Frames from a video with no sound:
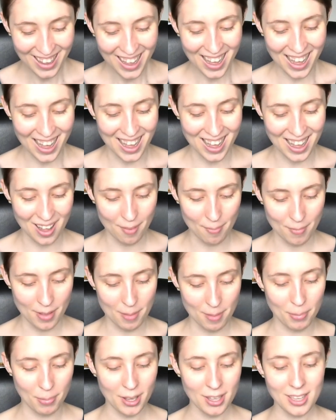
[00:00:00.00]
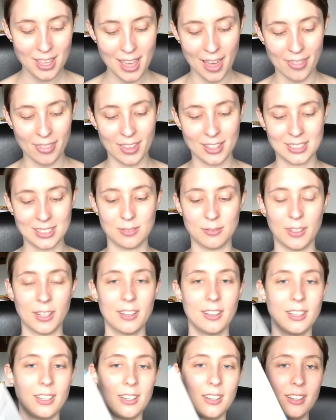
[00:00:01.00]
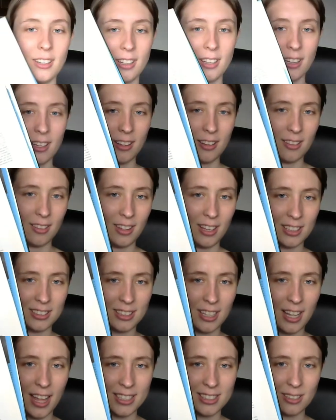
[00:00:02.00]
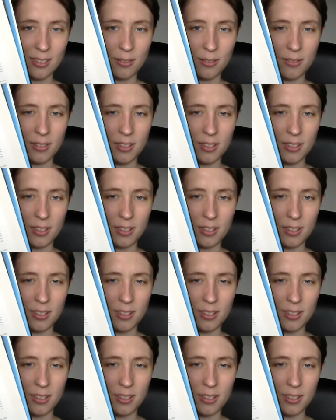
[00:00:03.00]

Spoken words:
But yeah, it's very, he has lots of